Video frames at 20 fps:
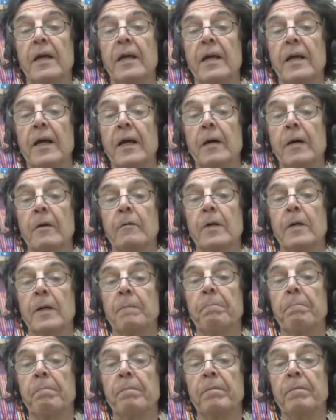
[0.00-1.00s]
Now,
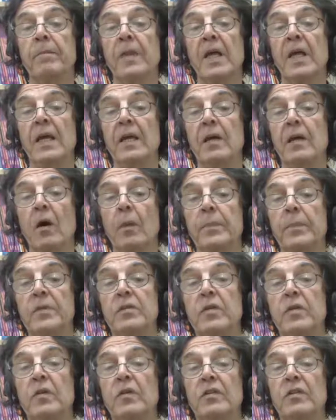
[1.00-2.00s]
the
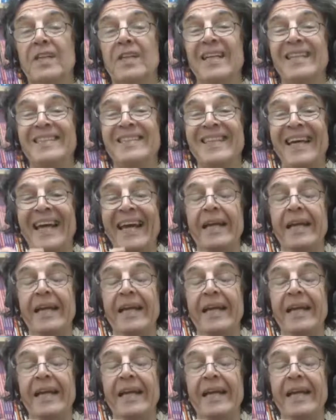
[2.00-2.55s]
opportunity to